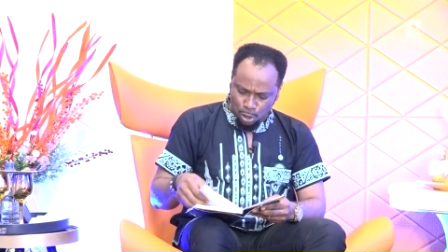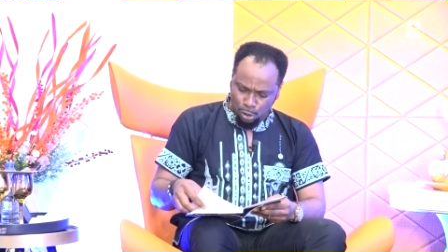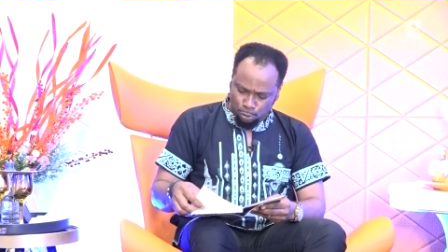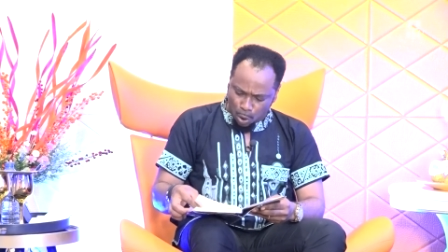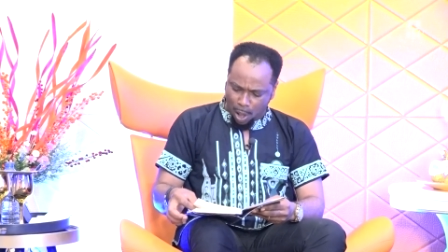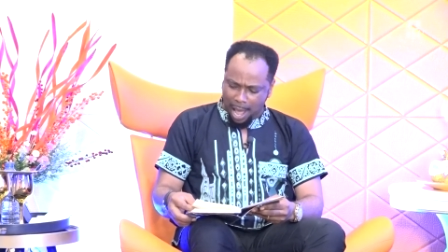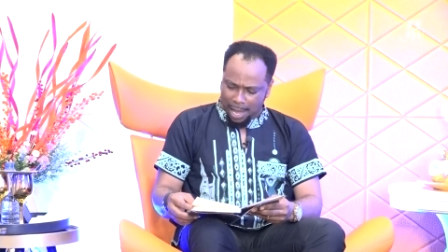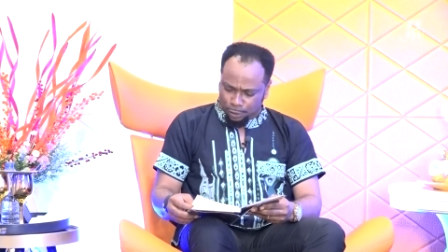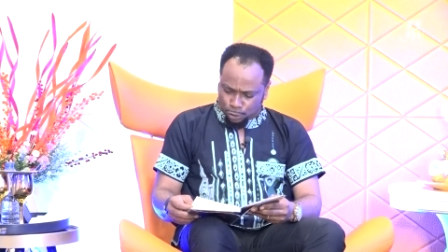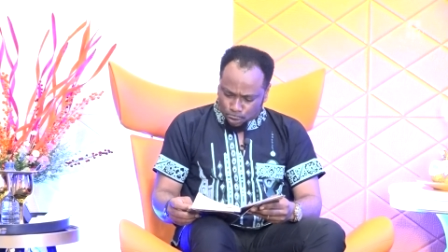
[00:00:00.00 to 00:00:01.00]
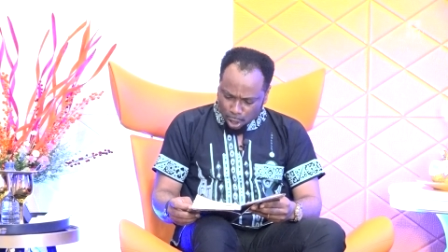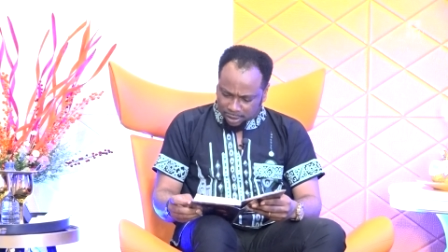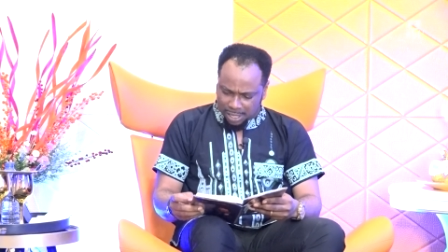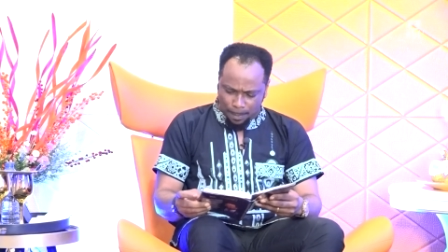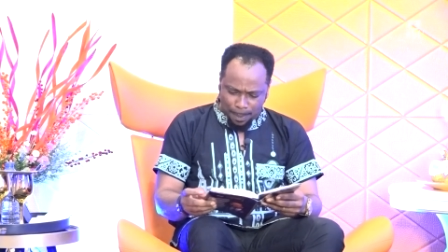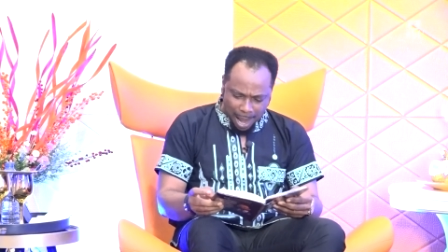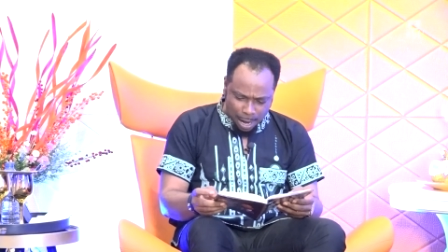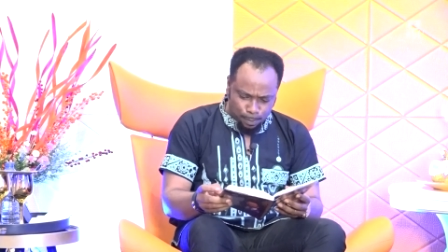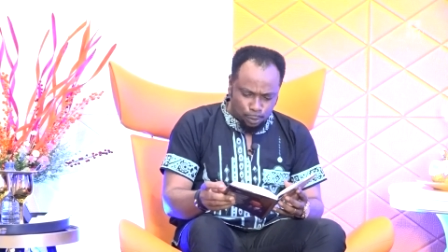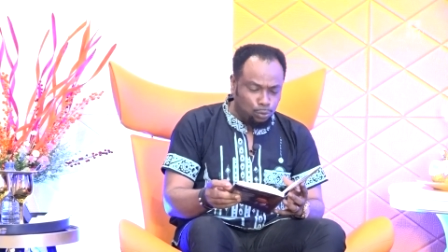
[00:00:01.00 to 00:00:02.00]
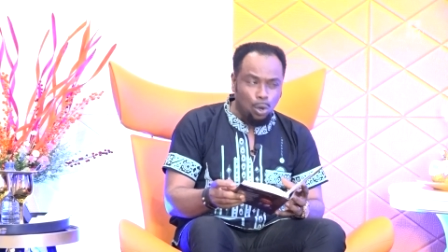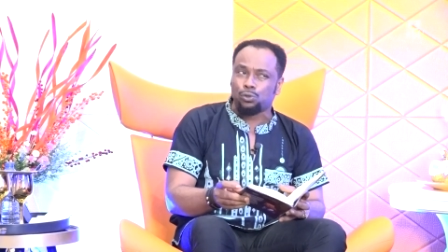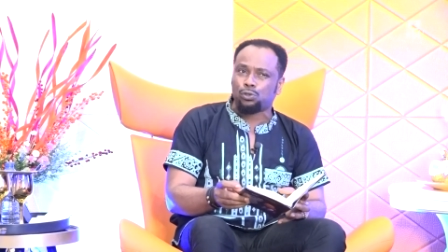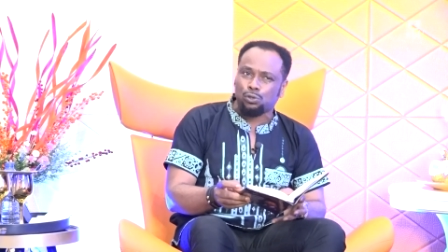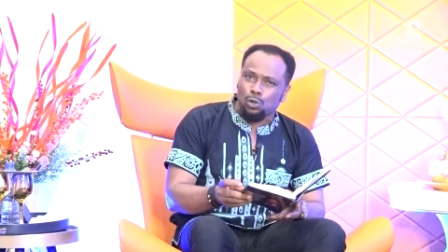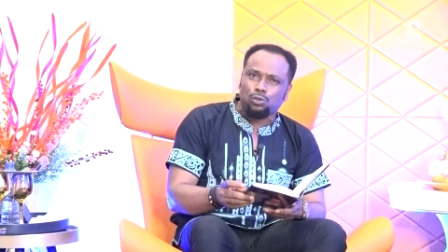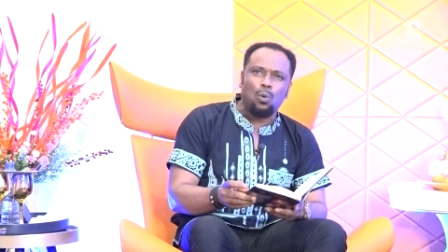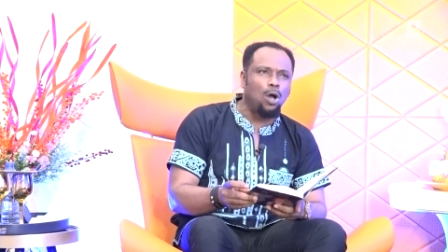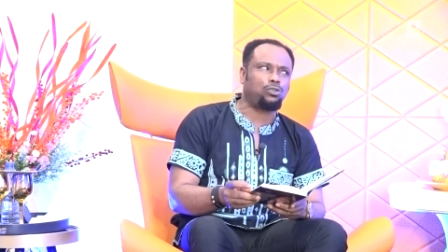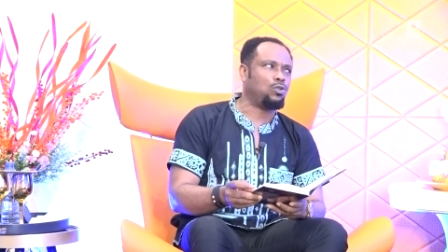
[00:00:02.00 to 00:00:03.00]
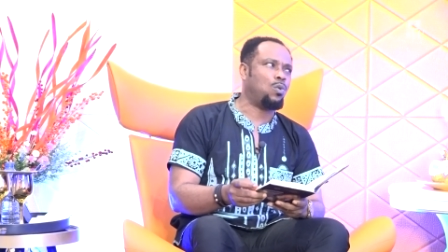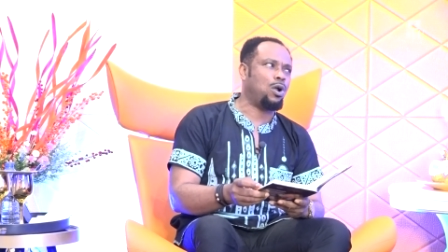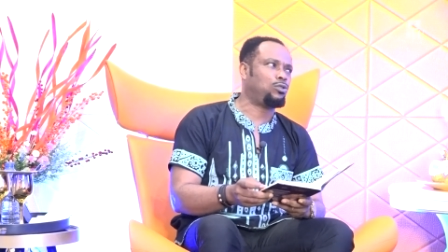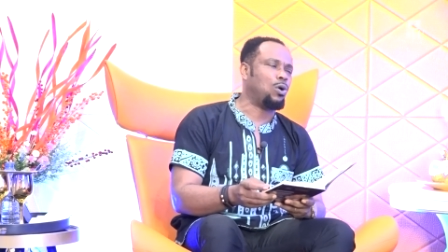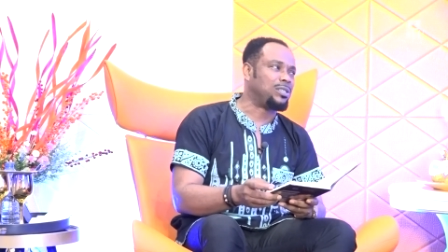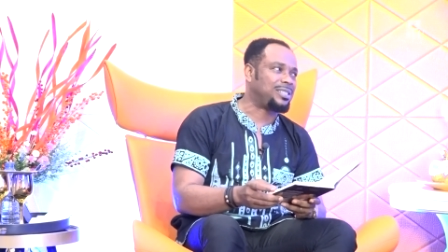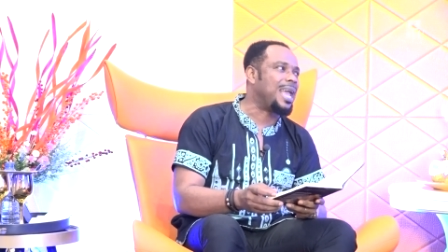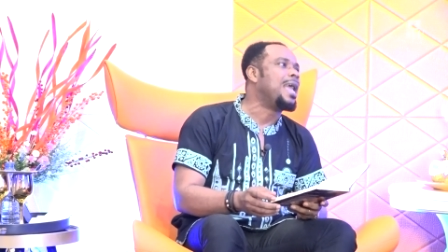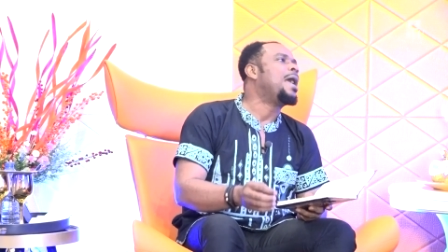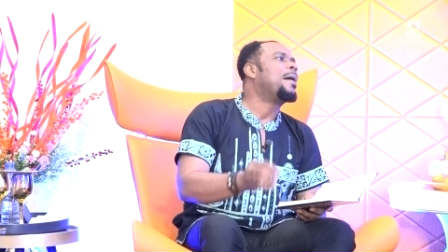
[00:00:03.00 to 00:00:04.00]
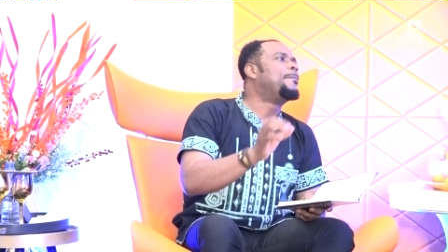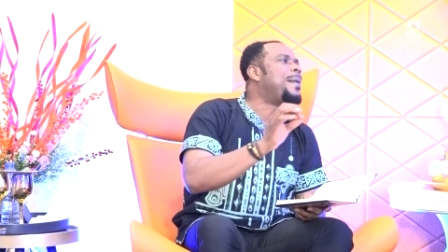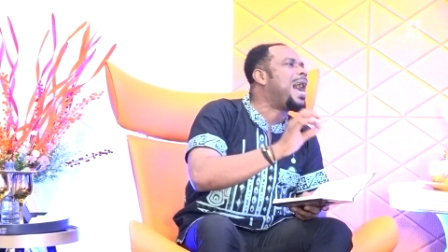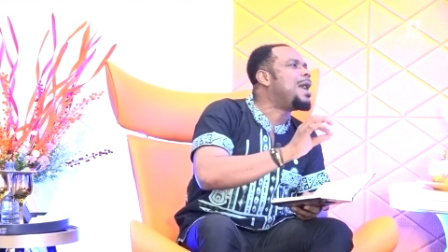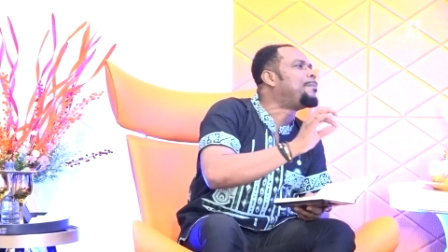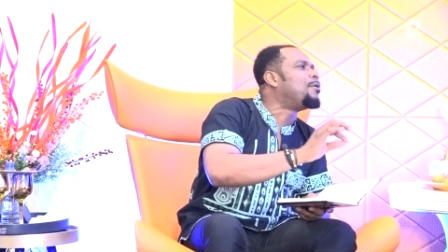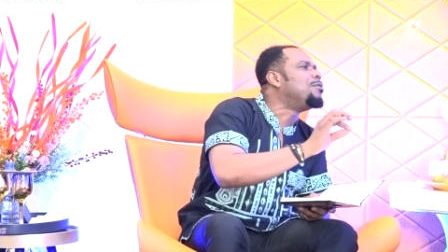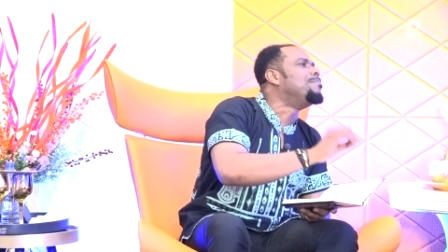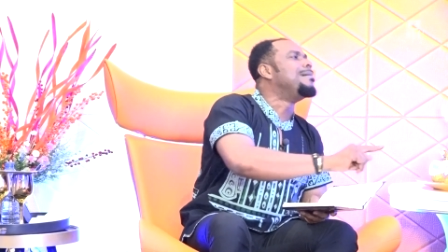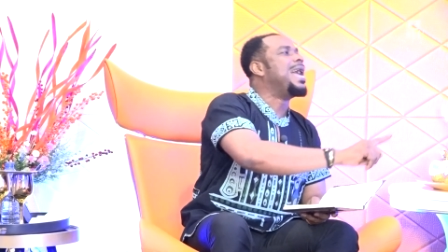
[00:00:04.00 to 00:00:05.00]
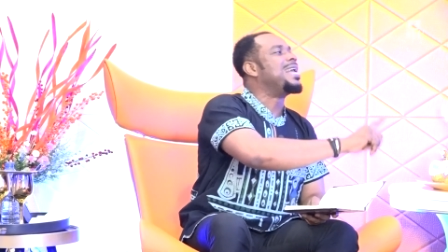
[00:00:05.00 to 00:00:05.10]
to adjust the Bible to suit what you want to say. Bible may